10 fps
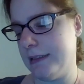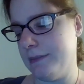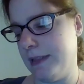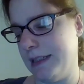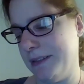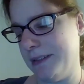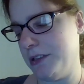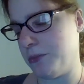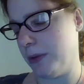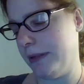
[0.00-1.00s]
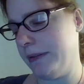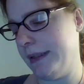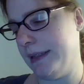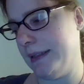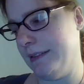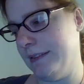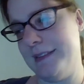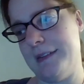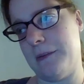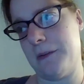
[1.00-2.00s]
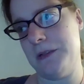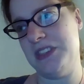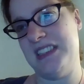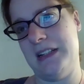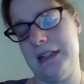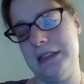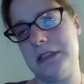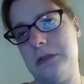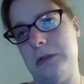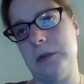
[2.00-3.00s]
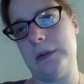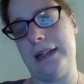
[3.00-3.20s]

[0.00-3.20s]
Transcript: um, and I was really into the arts in high school.